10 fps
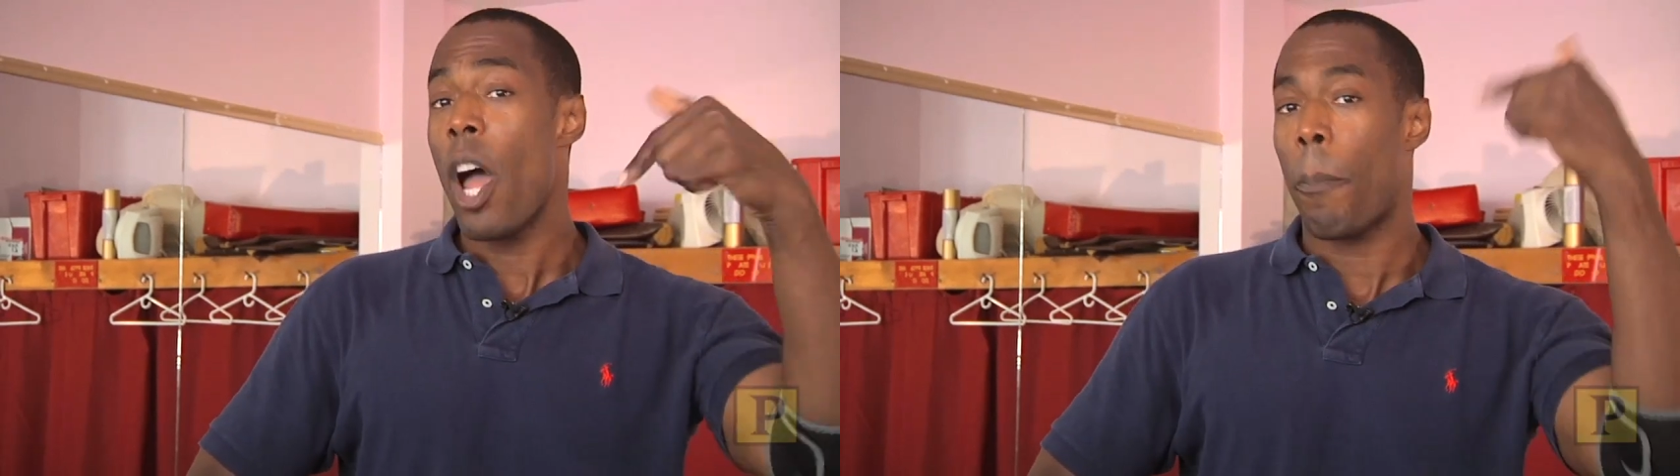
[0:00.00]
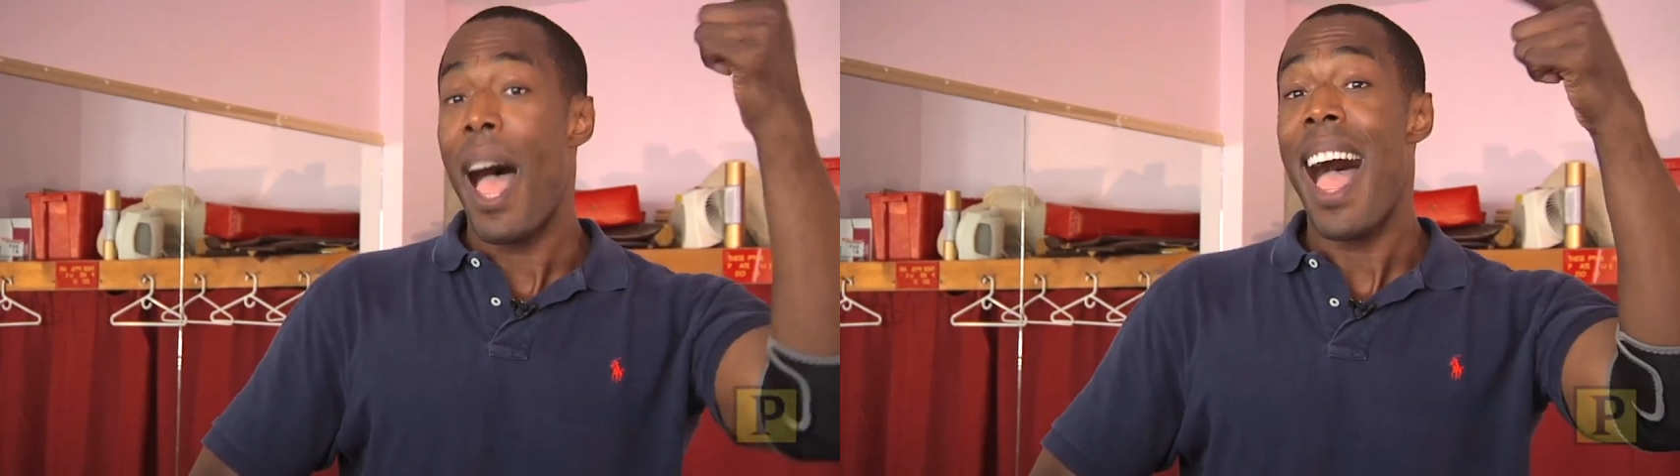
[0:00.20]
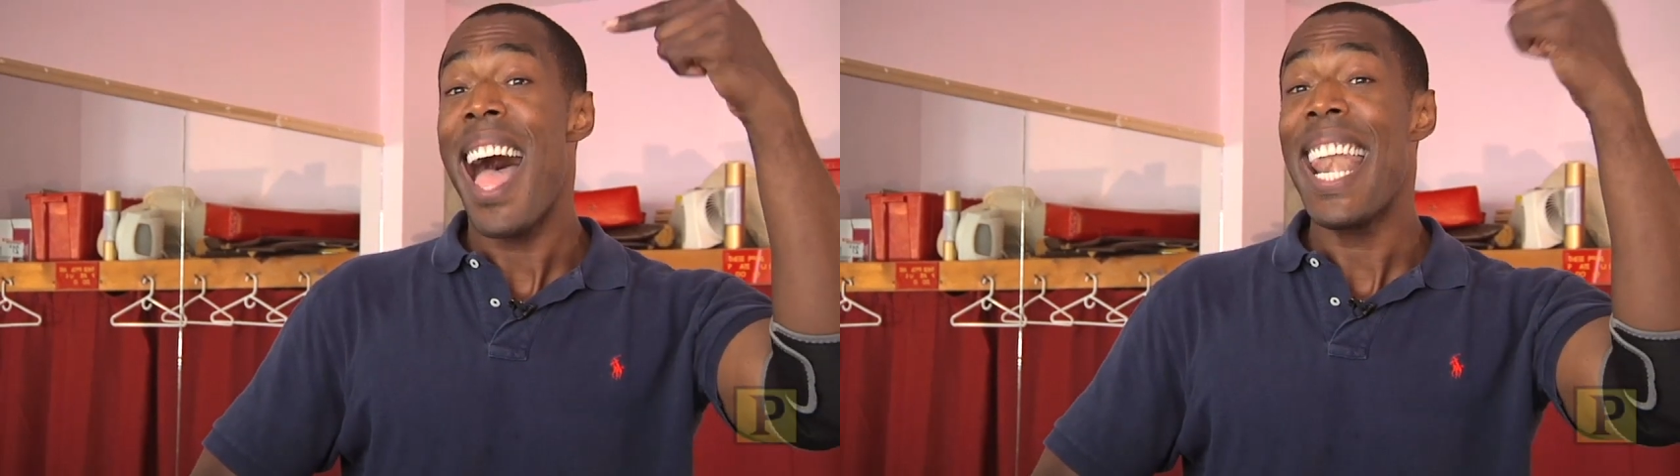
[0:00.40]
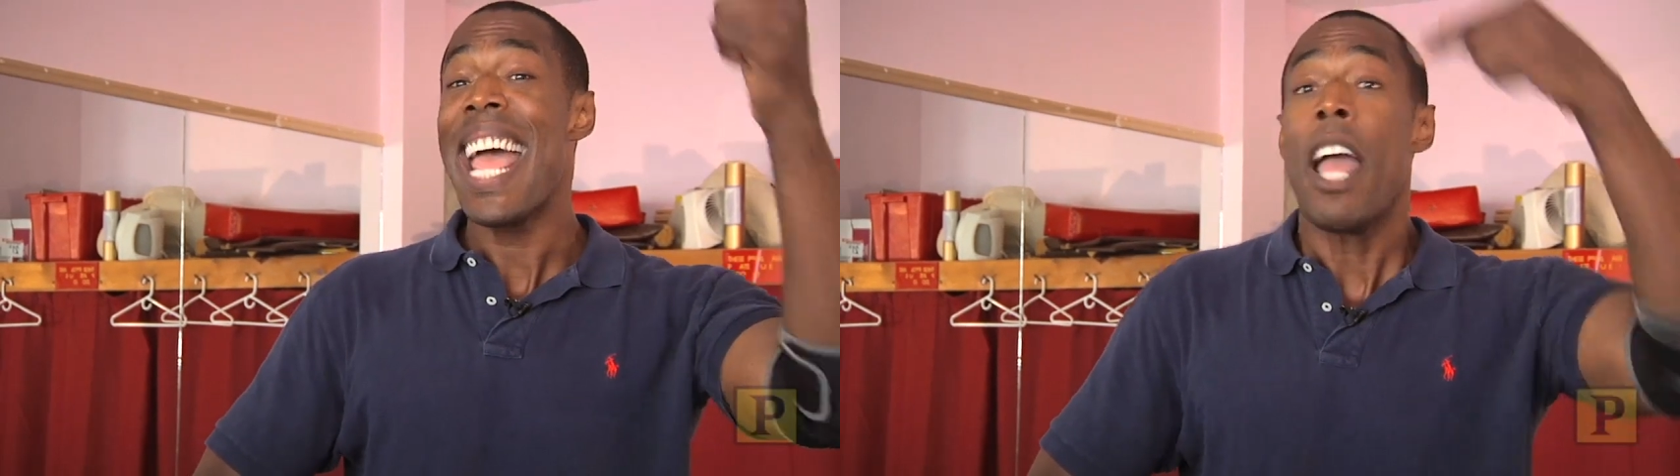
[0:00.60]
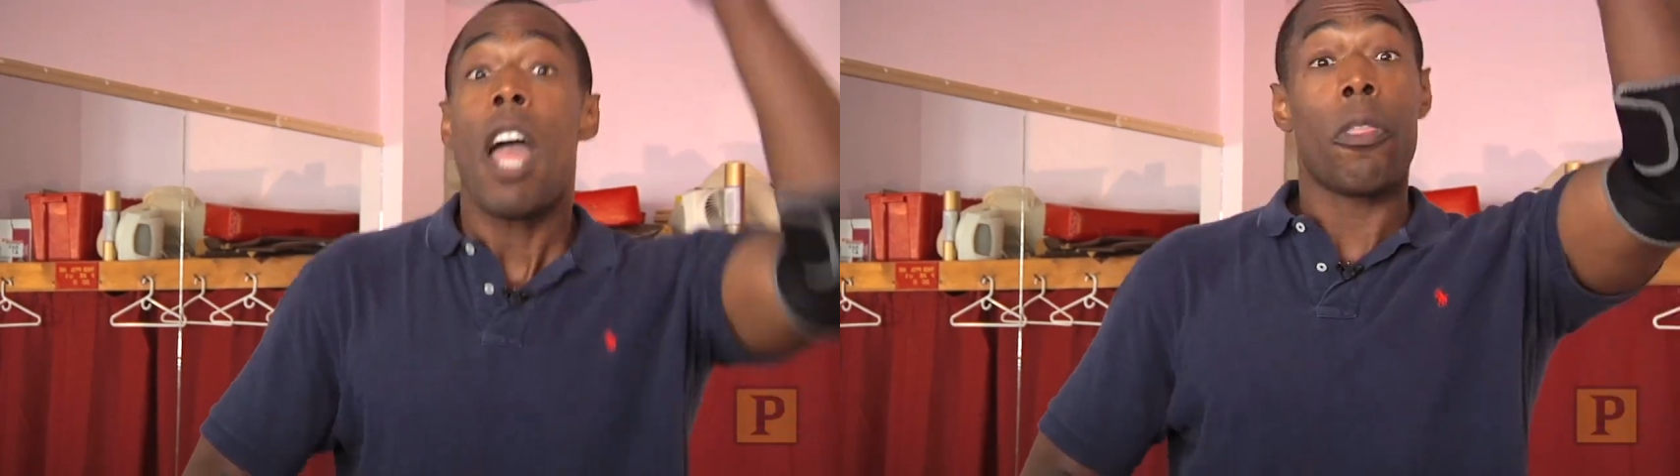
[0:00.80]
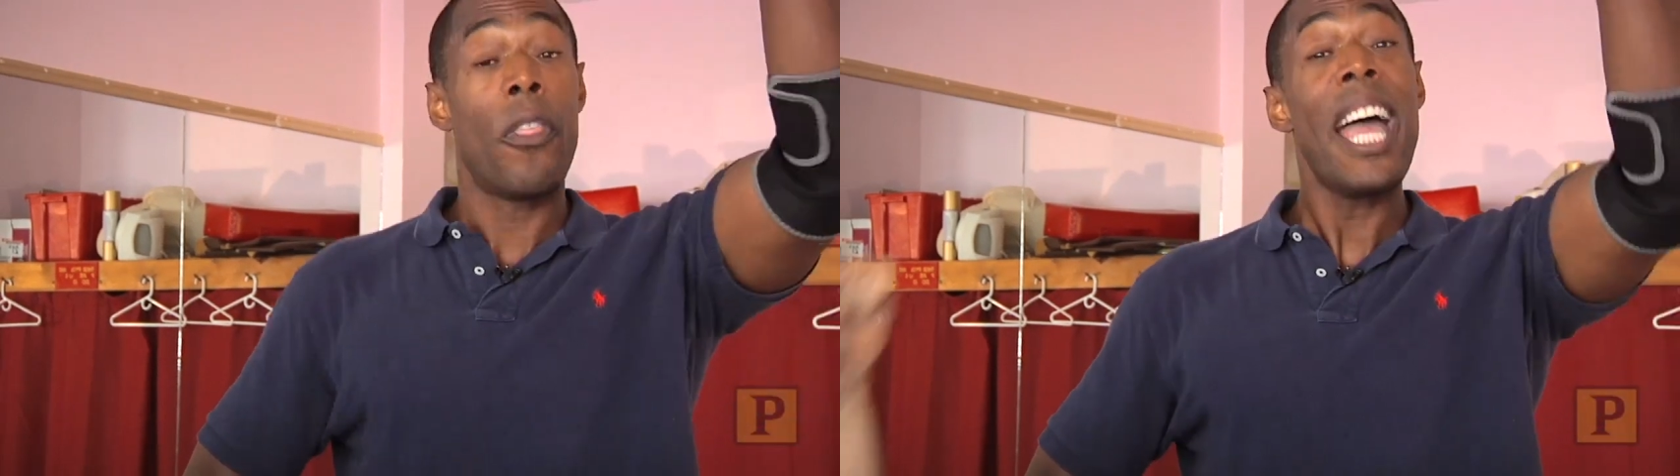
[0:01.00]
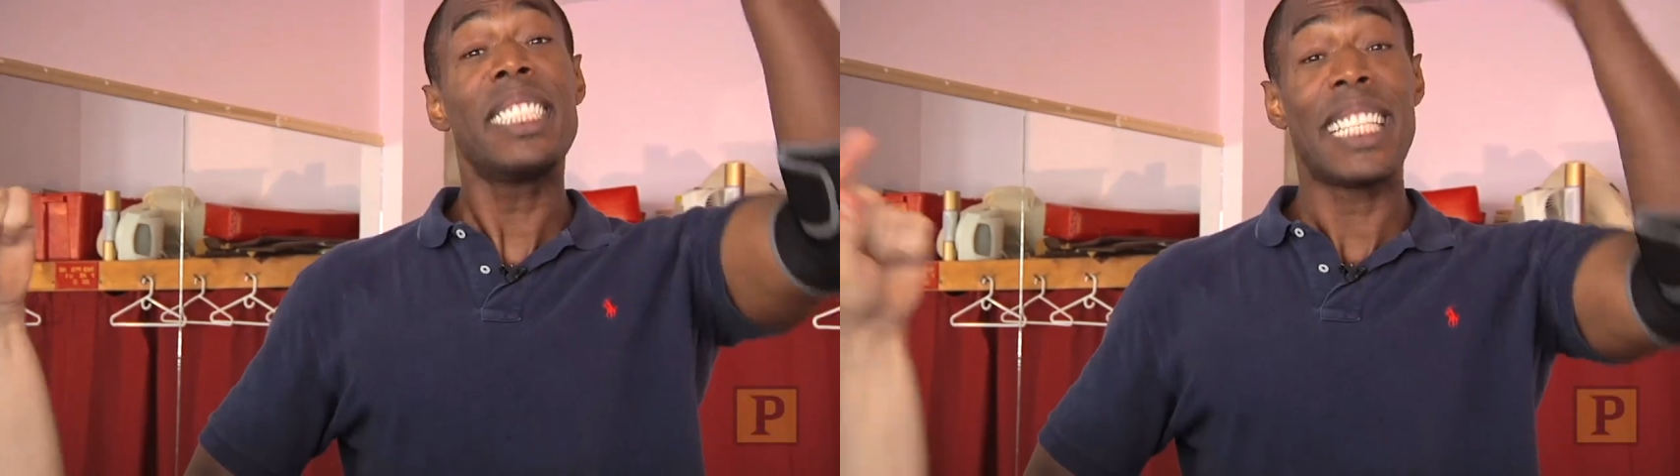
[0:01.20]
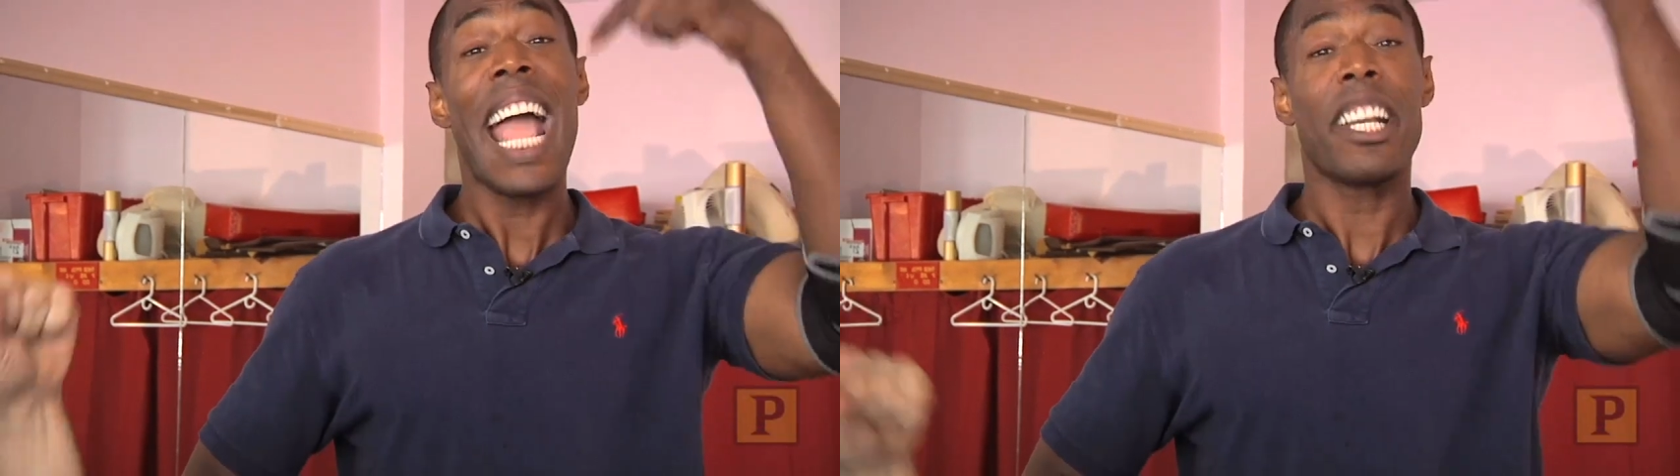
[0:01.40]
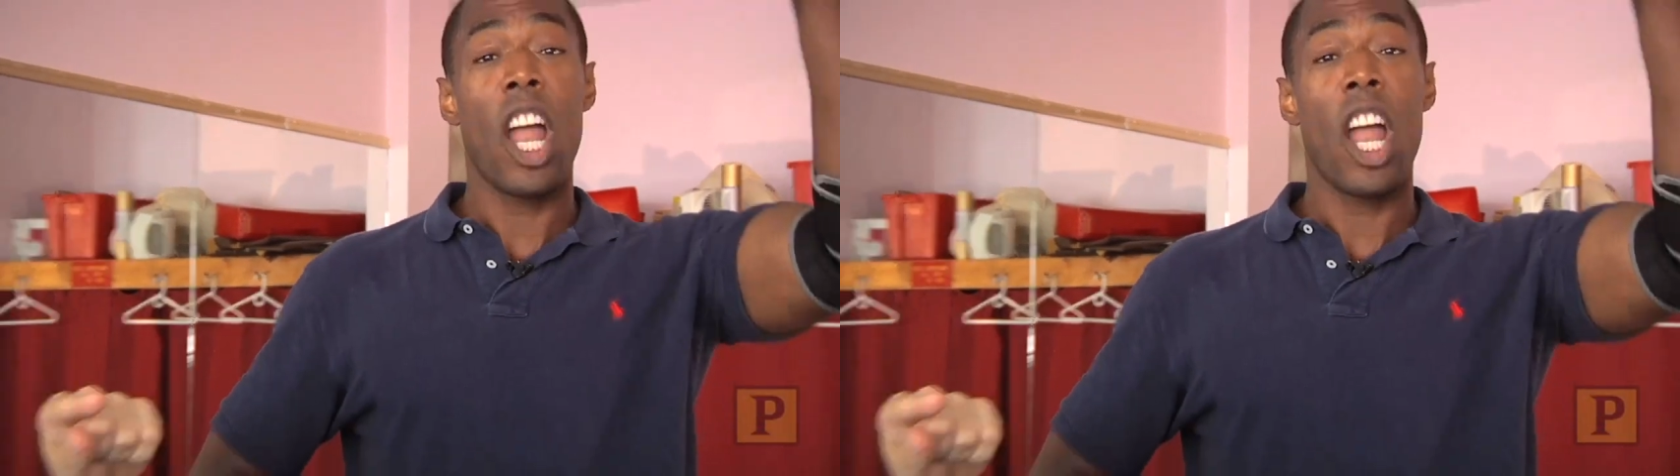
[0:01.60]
no party. This ain't